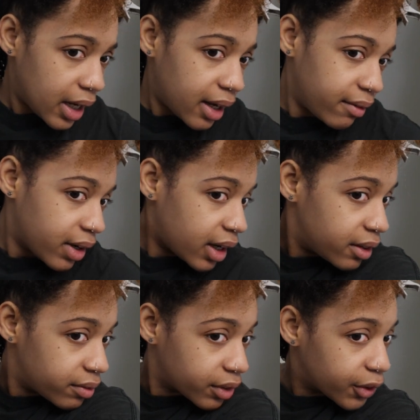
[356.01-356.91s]
I've kind
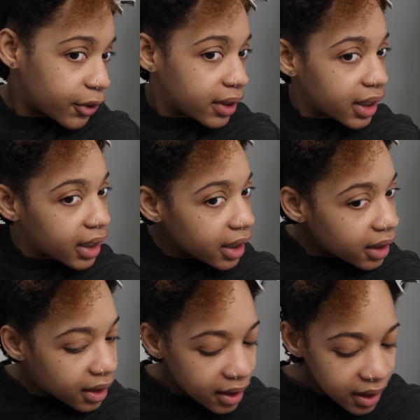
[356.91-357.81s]
of learned that
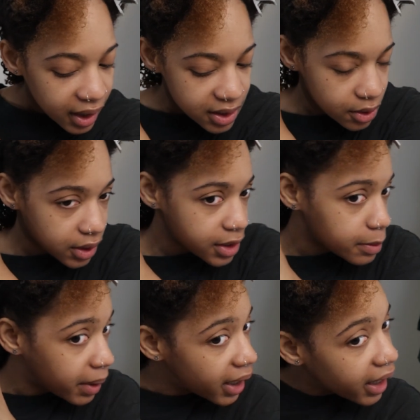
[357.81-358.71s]
as long as
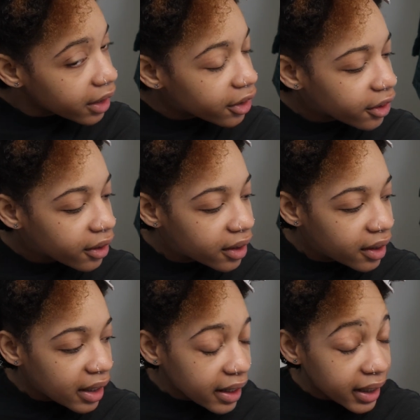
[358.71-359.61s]
my hair
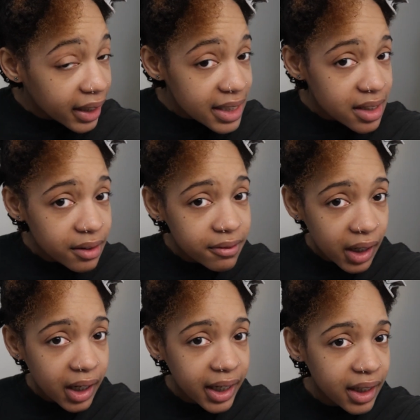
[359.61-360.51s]
like is
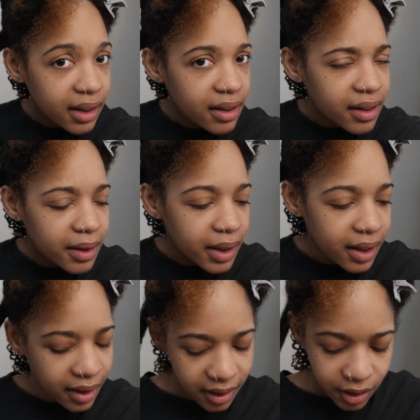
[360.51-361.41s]
defined
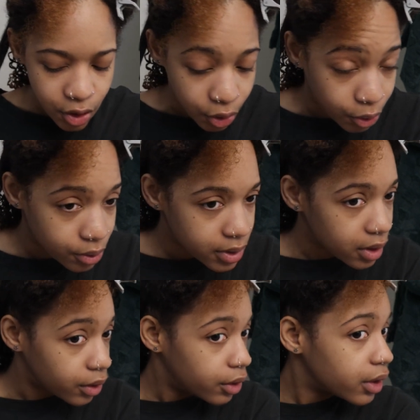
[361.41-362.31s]
and the curls
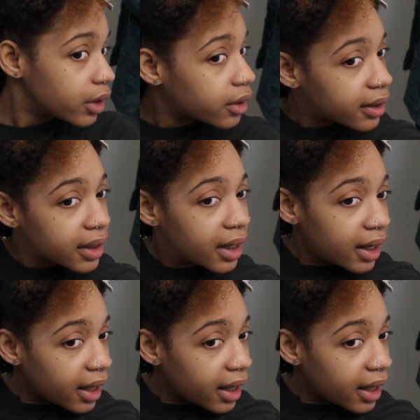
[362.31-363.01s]
look good